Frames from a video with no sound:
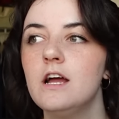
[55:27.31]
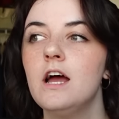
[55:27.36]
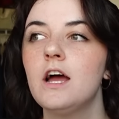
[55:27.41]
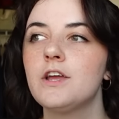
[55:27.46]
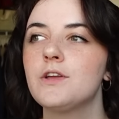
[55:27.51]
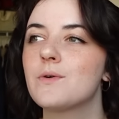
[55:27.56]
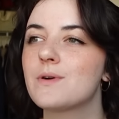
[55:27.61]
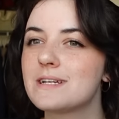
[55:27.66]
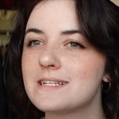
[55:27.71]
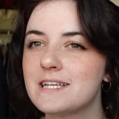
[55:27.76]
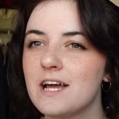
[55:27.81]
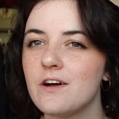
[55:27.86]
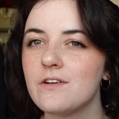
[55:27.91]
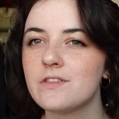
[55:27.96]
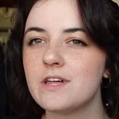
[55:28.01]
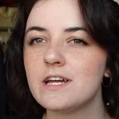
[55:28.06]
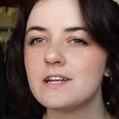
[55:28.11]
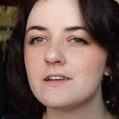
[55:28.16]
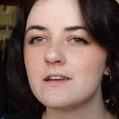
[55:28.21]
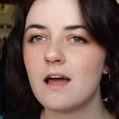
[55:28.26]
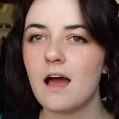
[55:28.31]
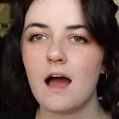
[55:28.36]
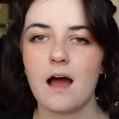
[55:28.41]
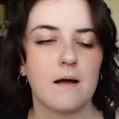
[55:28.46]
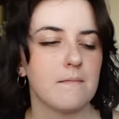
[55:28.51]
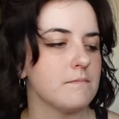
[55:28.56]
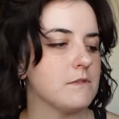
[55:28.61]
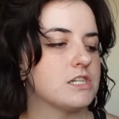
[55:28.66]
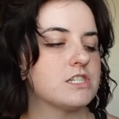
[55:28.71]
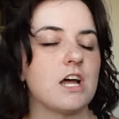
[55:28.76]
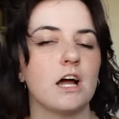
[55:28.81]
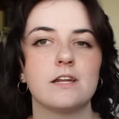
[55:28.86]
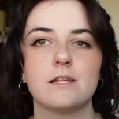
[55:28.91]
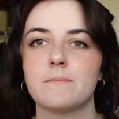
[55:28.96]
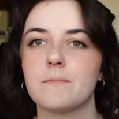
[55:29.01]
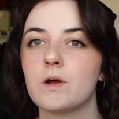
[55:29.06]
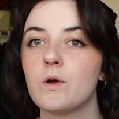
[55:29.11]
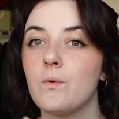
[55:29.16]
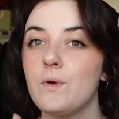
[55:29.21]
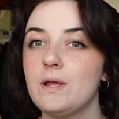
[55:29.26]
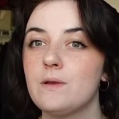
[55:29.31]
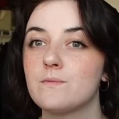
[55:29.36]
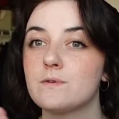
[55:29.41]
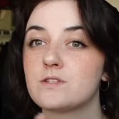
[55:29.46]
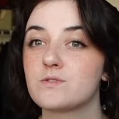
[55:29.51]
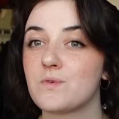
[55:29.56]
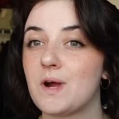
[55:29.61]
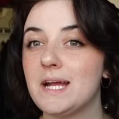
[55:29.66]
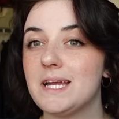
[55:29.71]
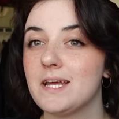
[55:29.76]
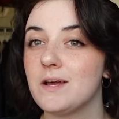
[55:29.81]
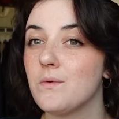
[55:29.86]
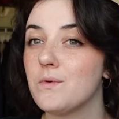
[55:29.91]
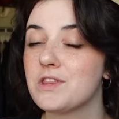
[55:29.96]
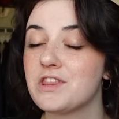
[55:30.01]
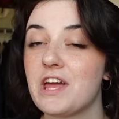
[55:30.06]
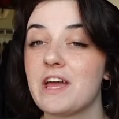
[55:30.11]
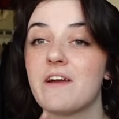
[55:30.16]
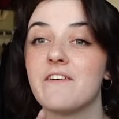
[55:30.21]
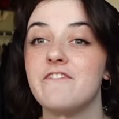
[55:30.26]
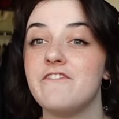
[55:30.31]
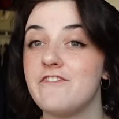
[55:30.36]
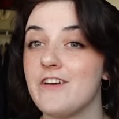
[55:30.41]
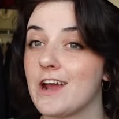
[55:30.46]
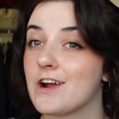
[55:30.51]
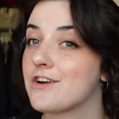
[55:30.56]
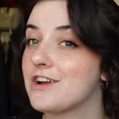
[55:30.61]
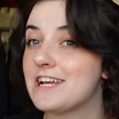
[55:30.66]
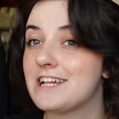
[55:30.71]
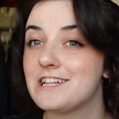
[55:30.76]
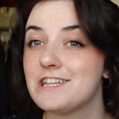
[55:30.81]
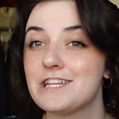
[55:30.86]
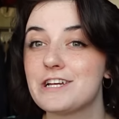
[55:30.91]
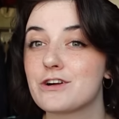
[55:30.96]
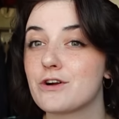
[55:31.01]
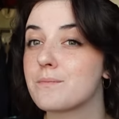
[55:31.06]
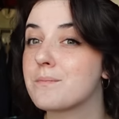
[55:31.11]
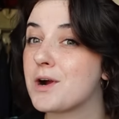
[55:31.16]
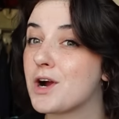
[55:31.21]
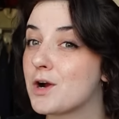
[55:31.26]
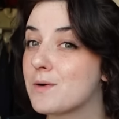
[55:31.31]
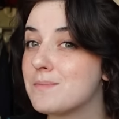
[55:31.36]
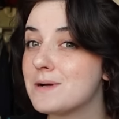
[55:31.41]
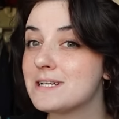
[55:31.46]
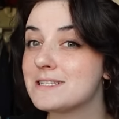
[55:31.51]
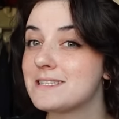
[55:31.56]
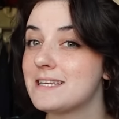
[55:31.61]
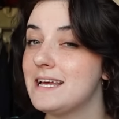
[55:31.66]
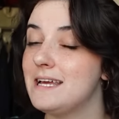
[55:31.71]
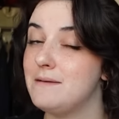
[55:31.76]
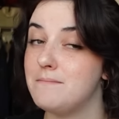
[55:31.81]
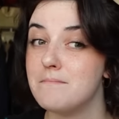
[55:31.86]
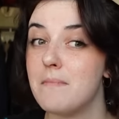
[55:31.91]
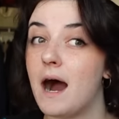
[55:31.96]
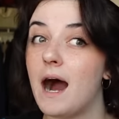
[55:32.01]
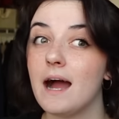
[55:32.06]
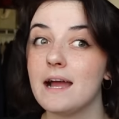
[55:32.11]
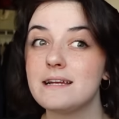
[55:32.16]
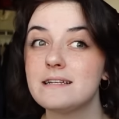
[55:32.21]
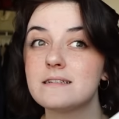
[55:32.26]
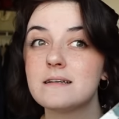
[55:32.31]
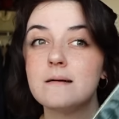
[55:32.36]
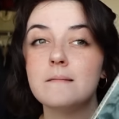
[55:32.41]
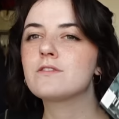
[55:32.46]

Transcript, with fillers: You can tell that um, Latanya McQueen was writing with like a very clear purpose in mind.